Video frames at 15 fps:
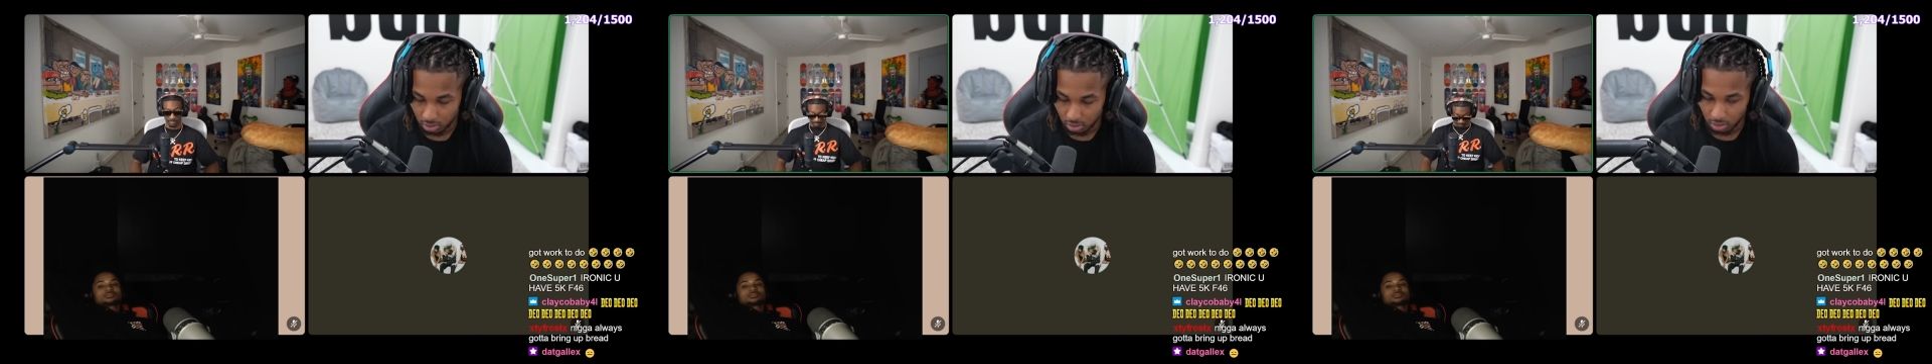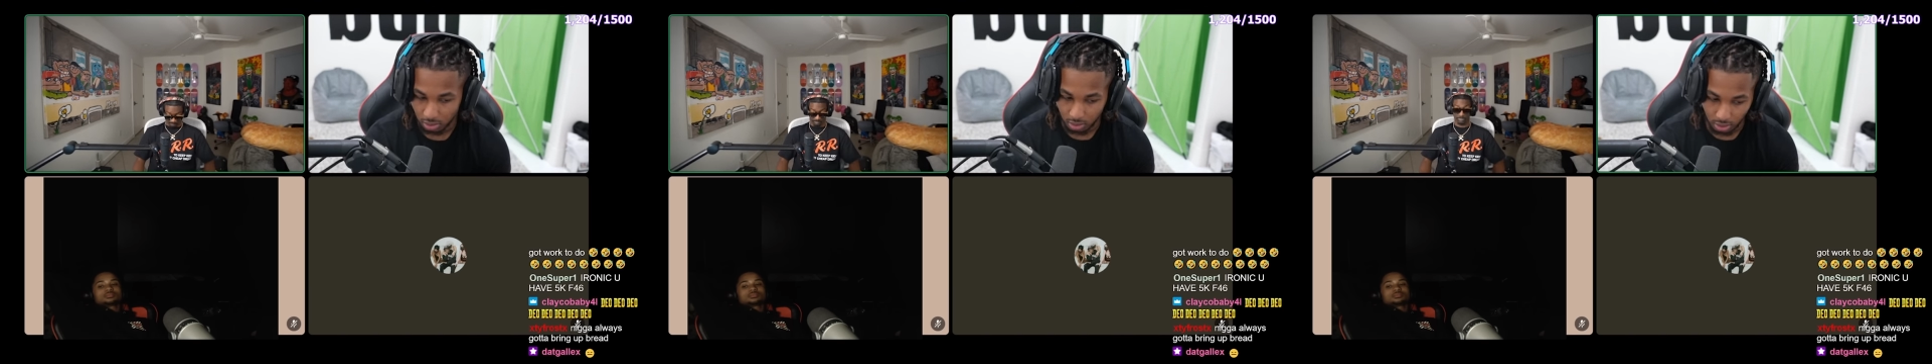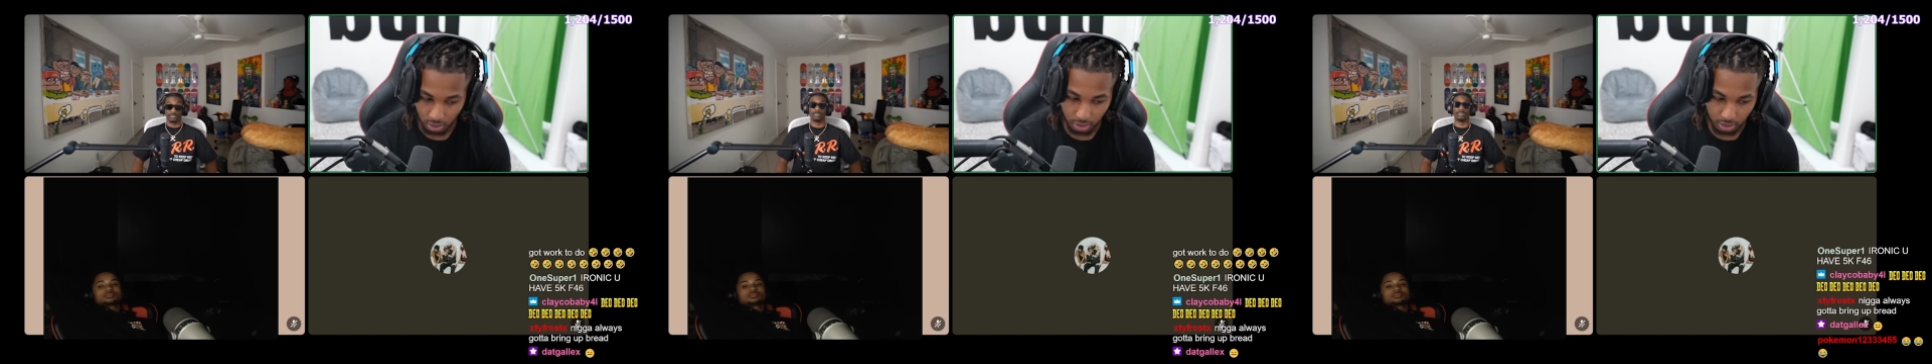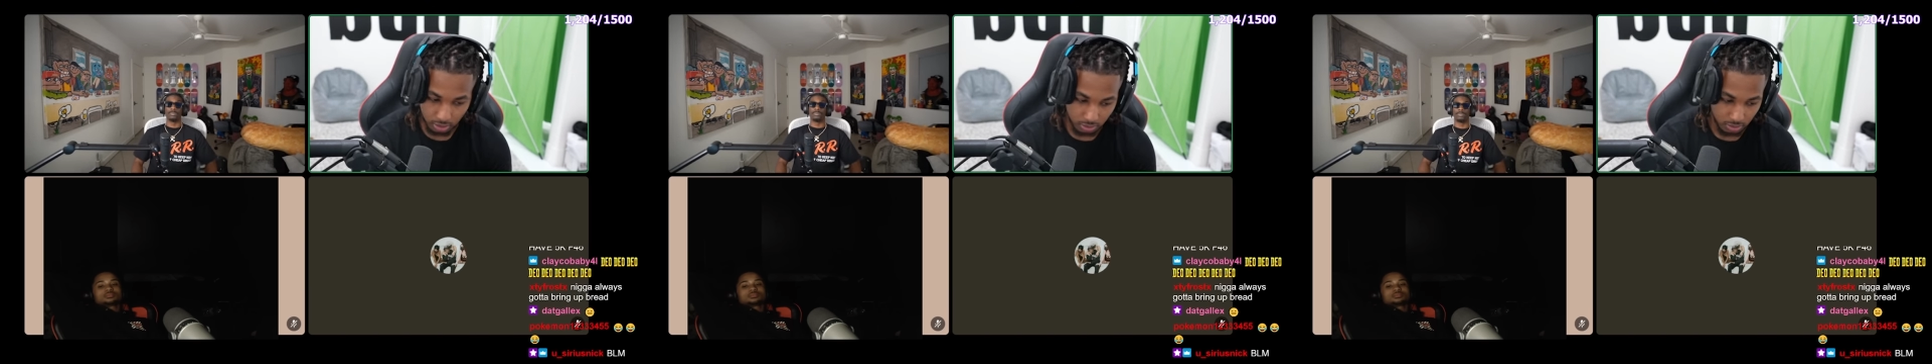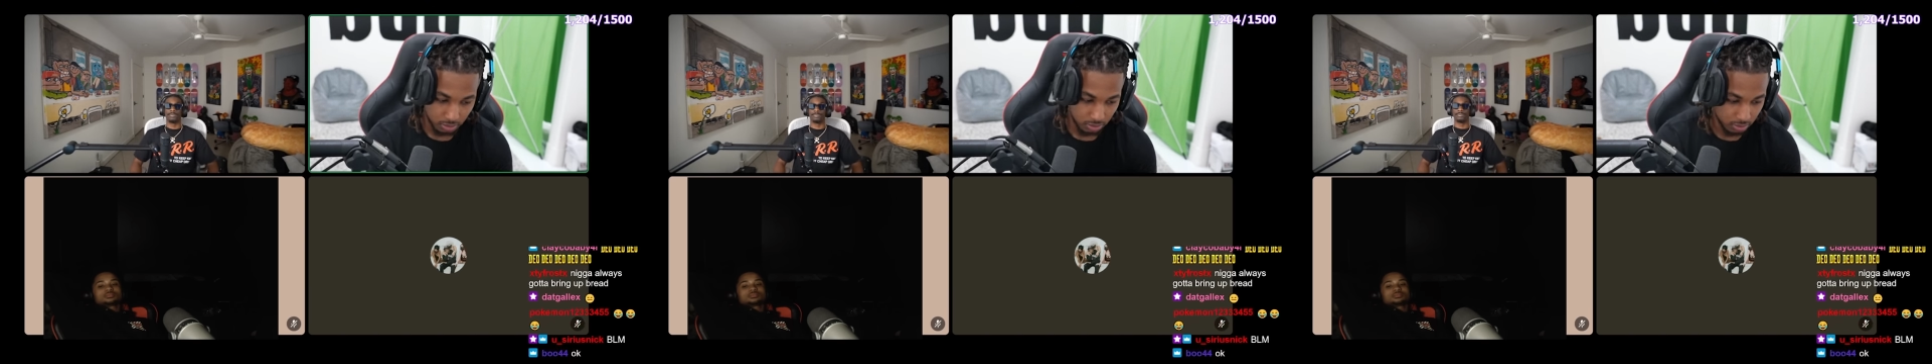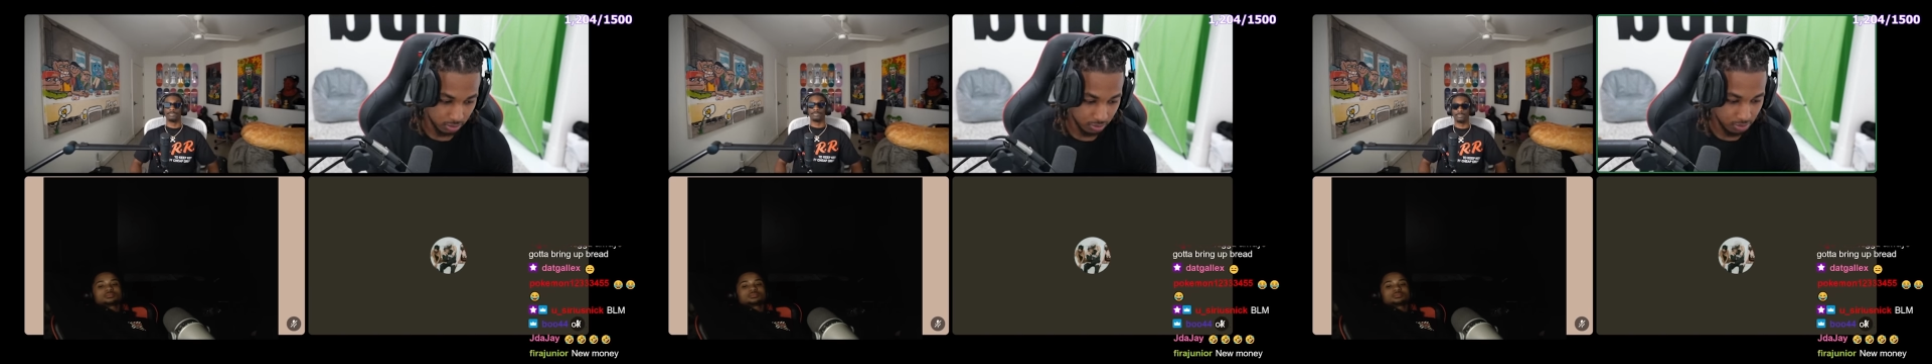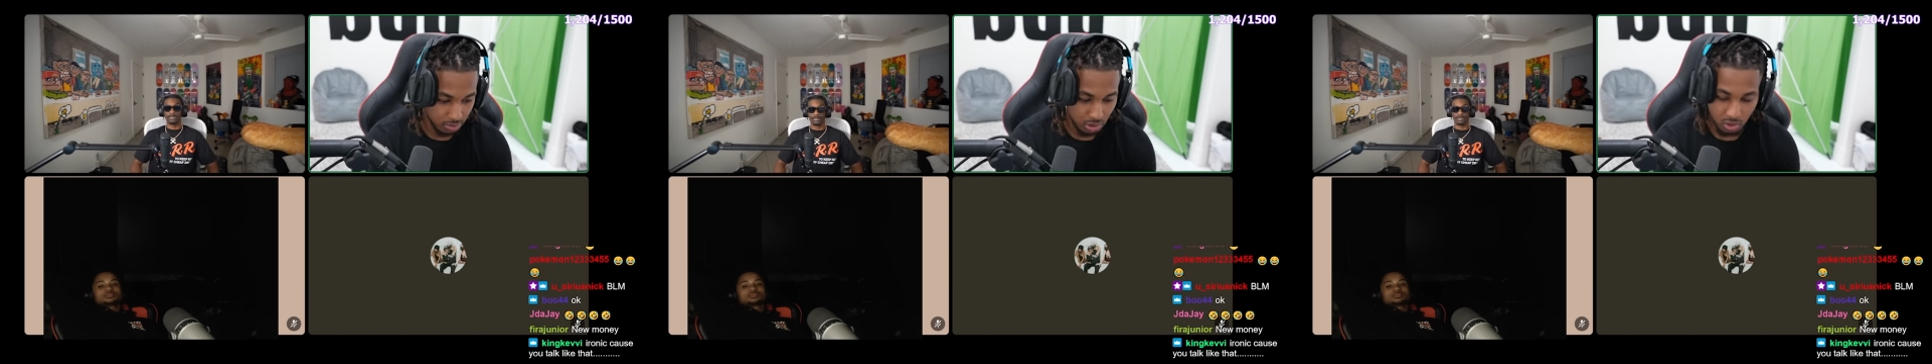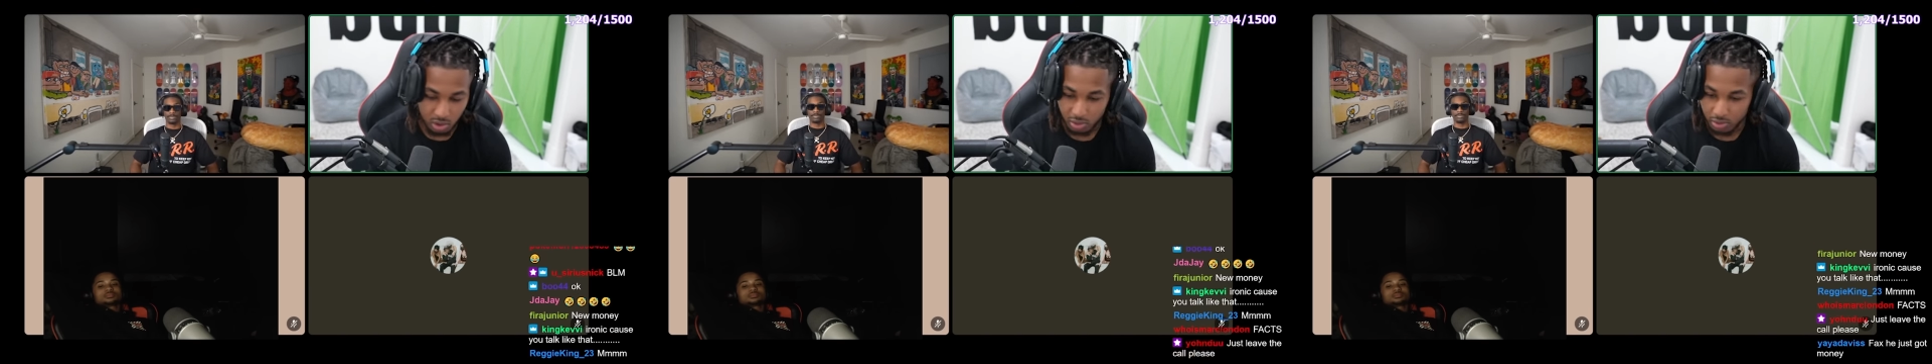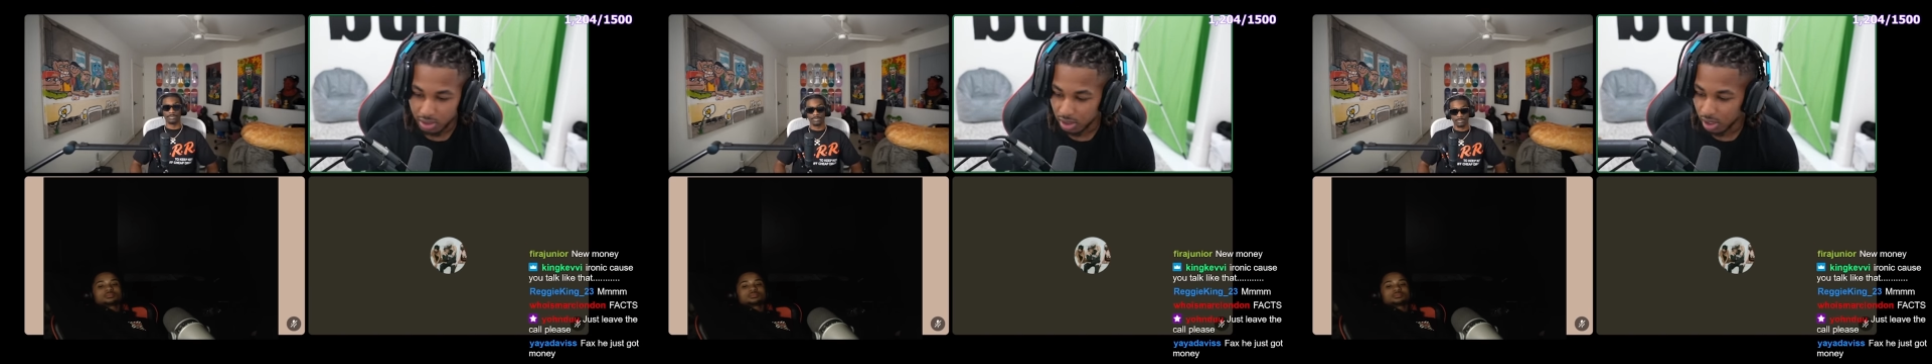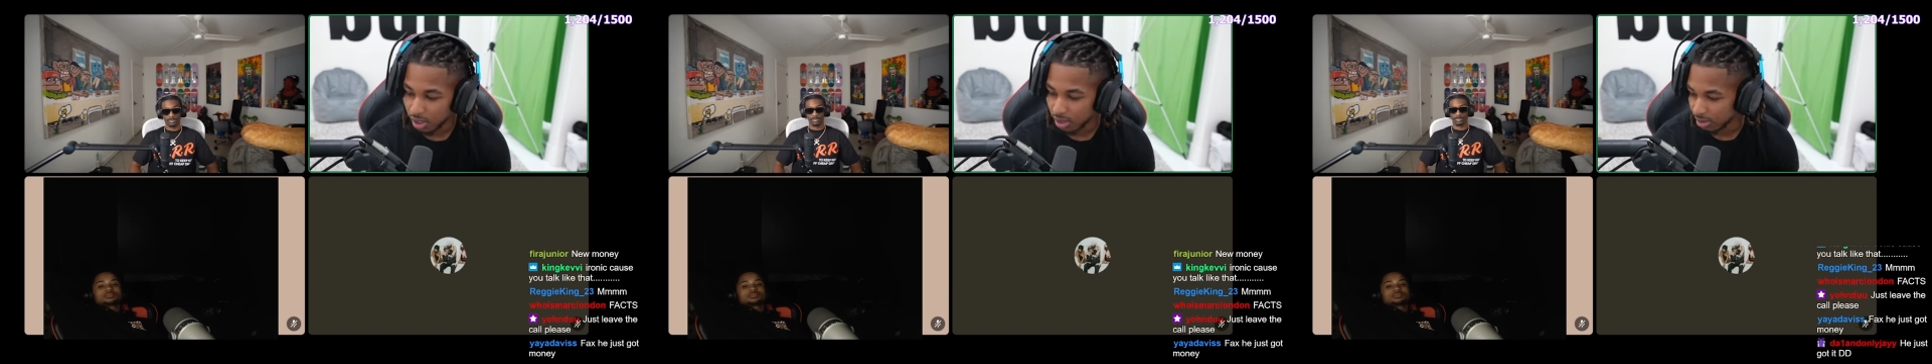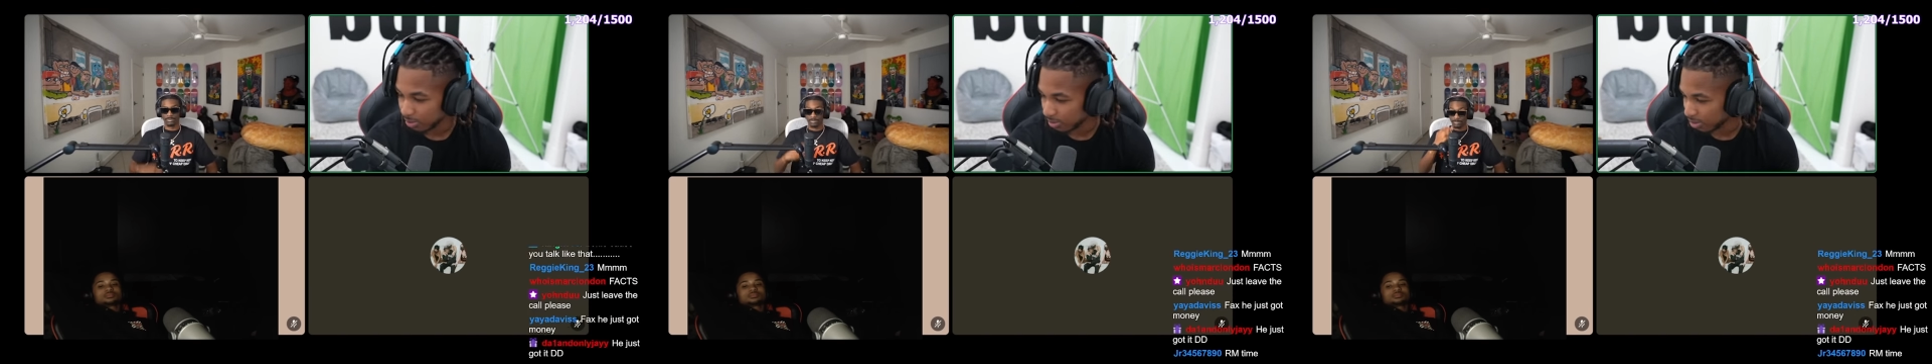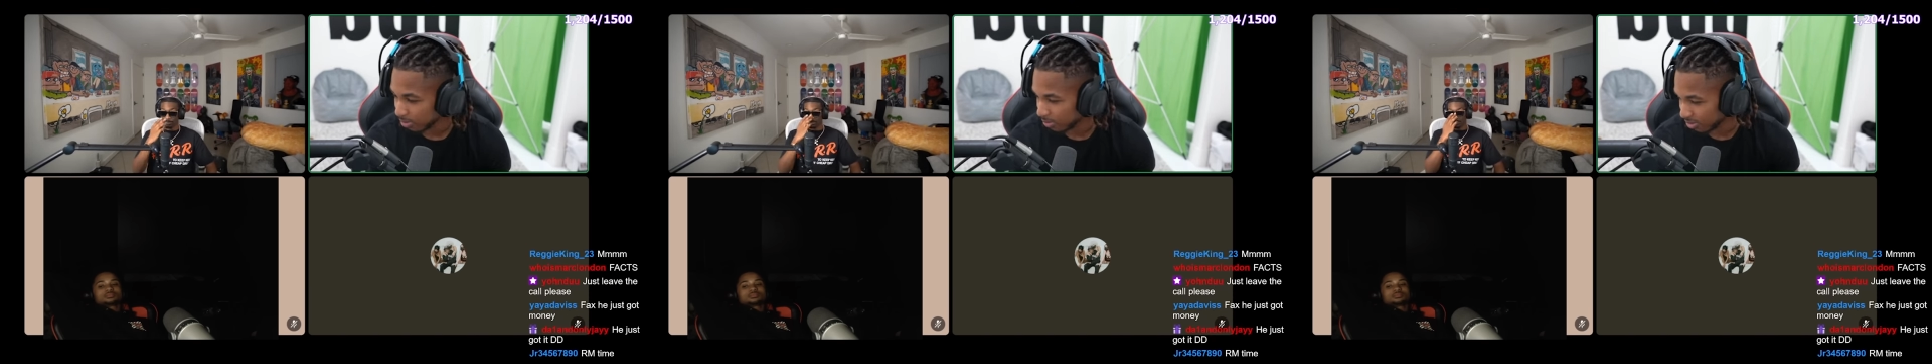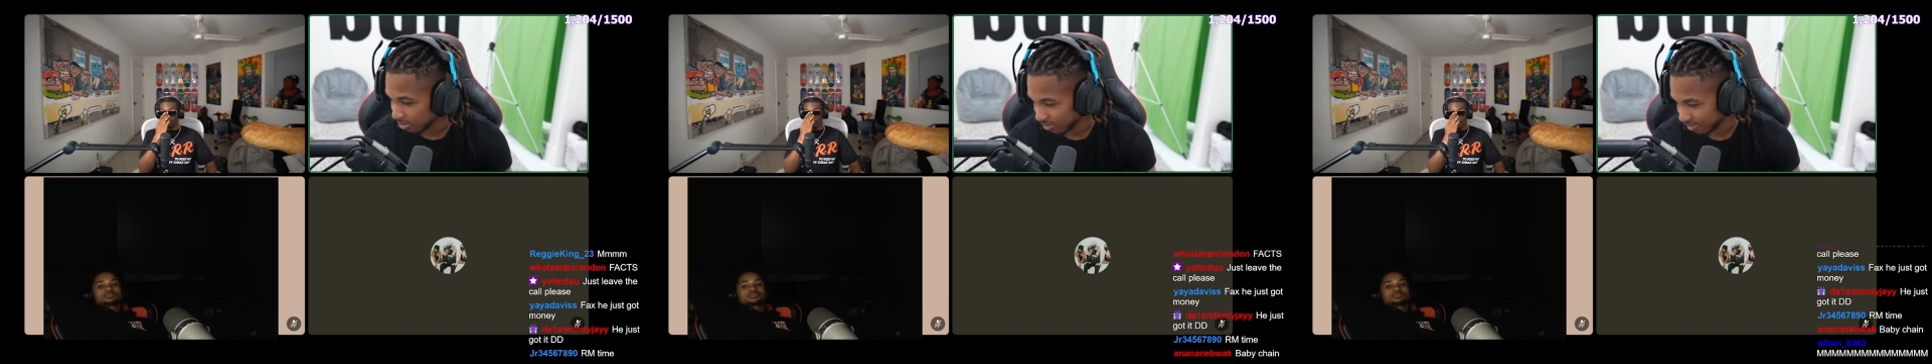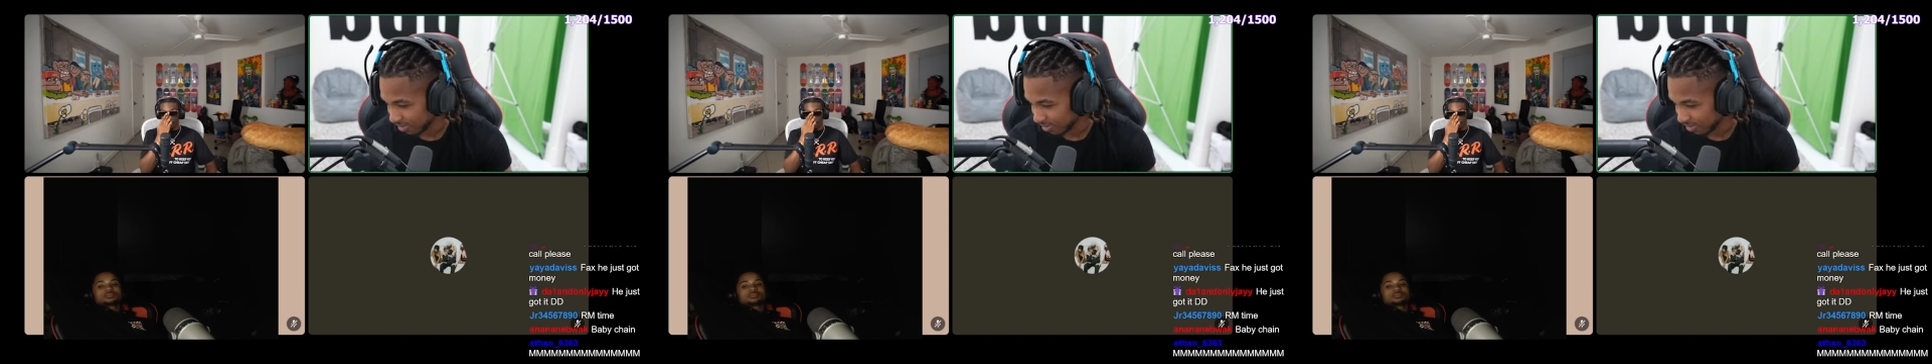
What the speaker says: Okay. Bro, what are we talking about, bro?